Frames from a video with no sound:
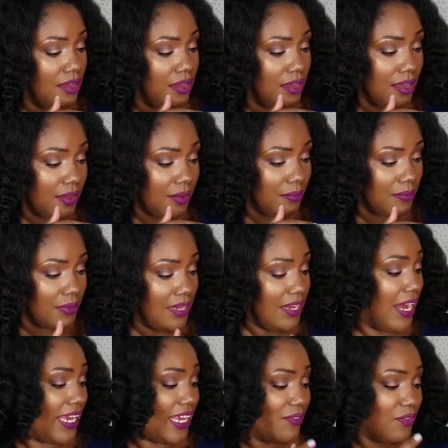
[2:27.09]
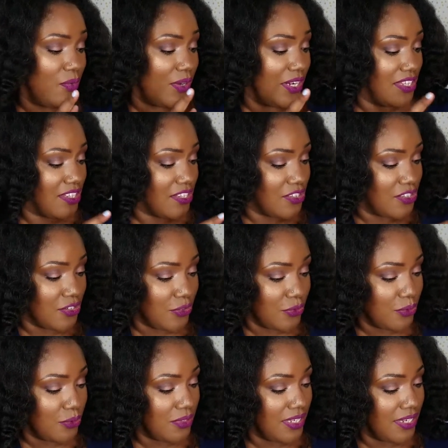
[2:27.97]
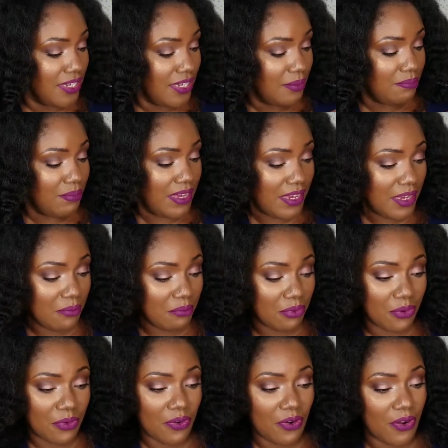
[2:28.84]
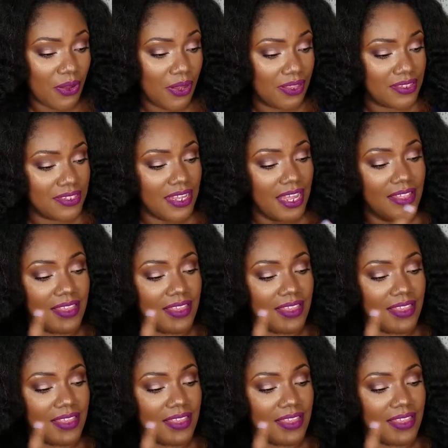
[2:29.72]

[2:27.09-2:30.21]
I even went into Thule, pink bronze.